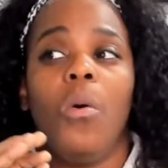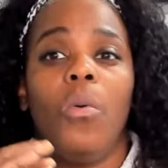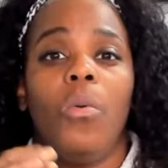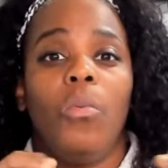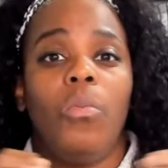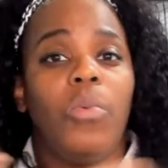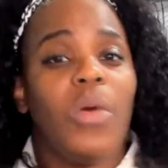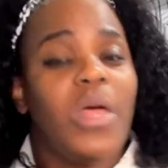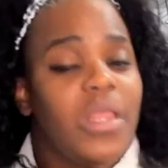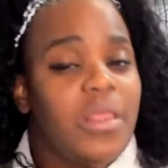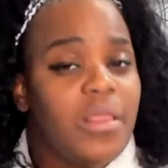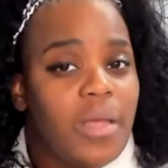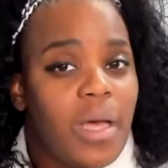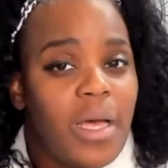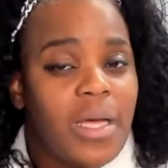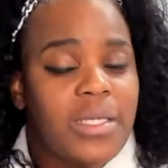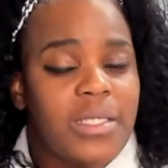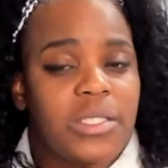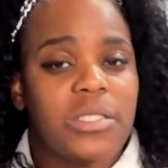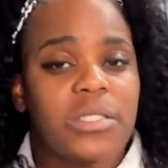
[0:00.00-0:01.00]
with
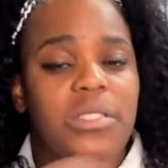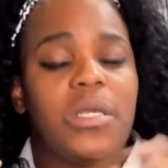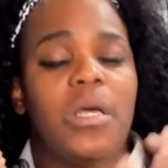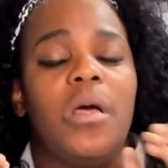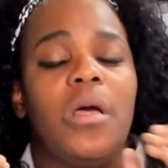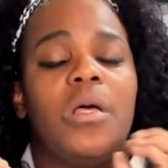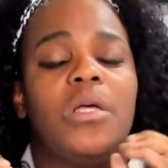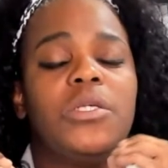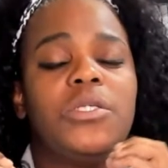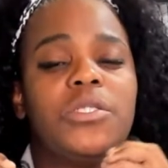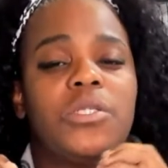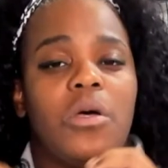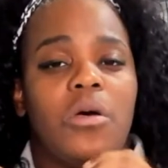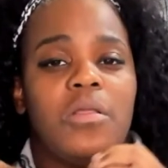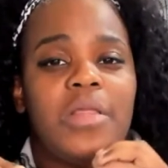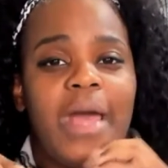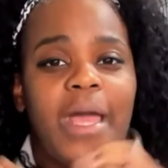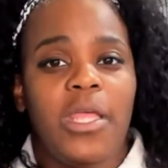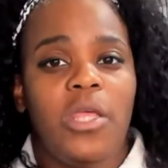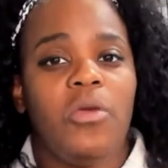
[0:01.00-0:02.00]
us so
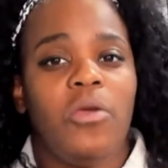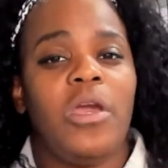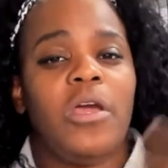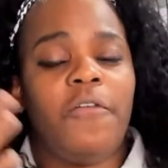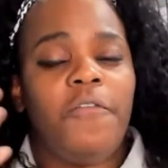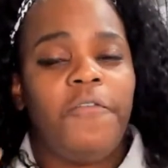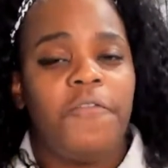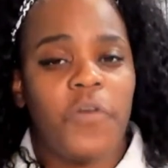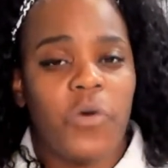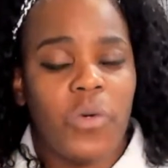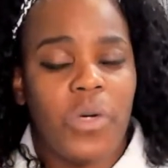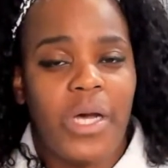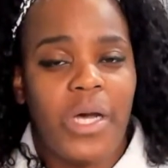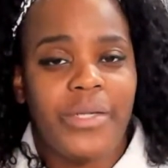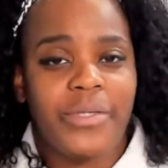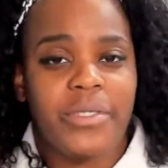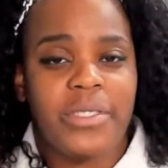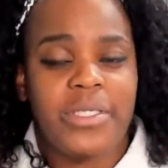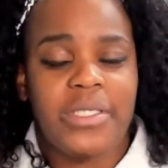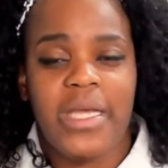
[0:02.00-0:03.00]
that you get a full
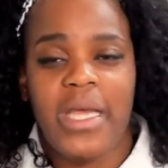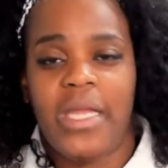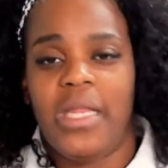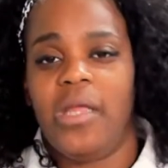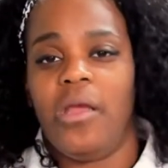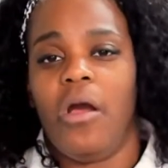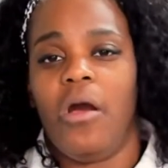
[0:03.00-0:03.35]
understanding